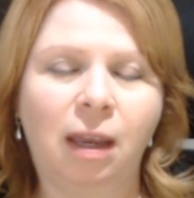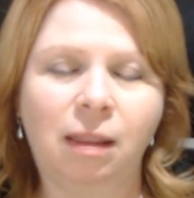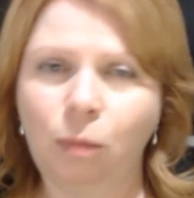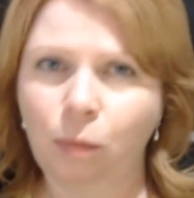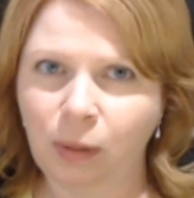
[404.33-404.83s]

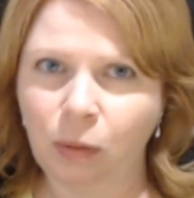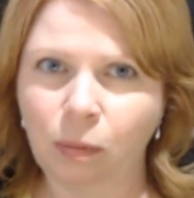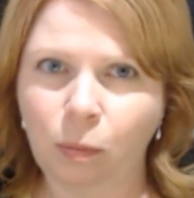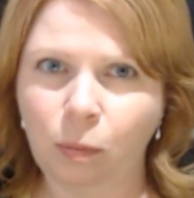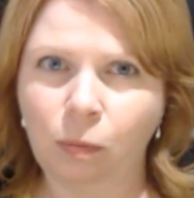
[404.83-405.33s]
And there will be
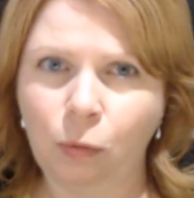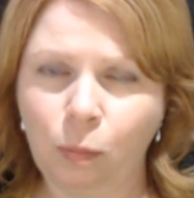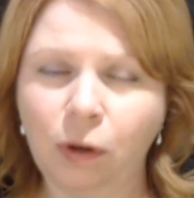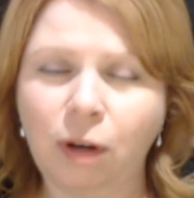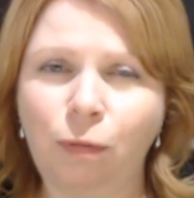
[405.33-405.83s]
a
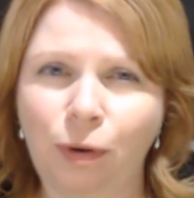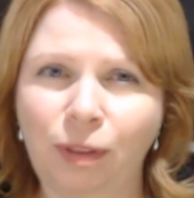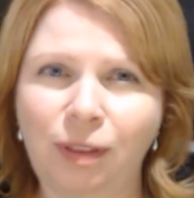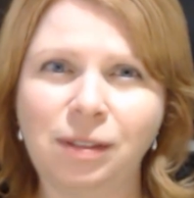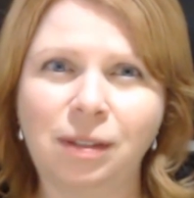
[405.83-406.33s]
rubric
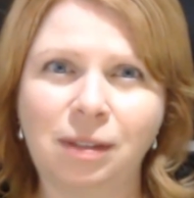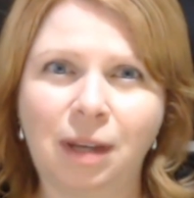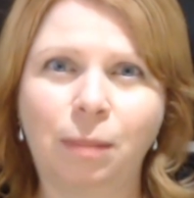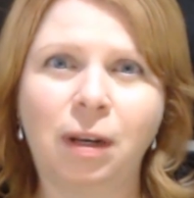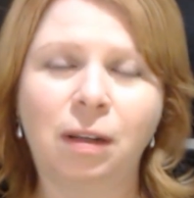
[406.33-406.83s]
for this
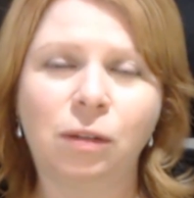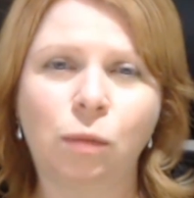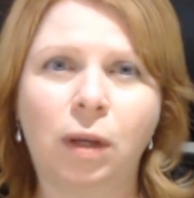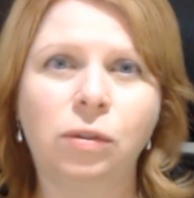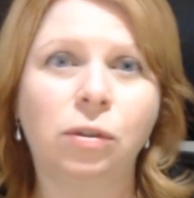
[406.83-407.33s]
assignment
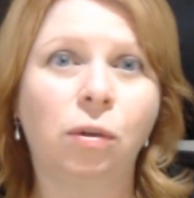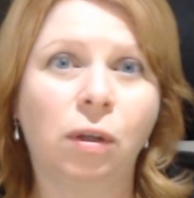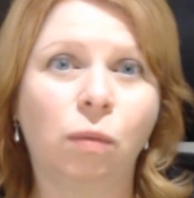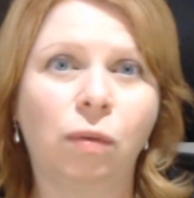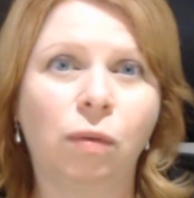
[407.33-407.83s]
as well, so you
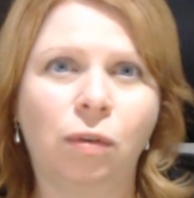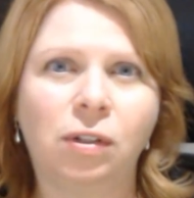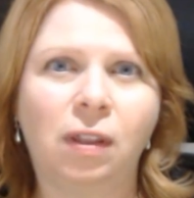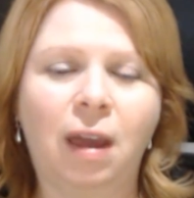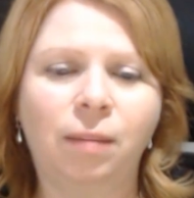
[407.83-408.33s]
can refer
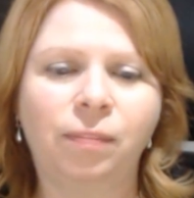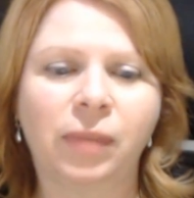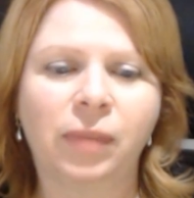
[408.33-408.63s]
to that.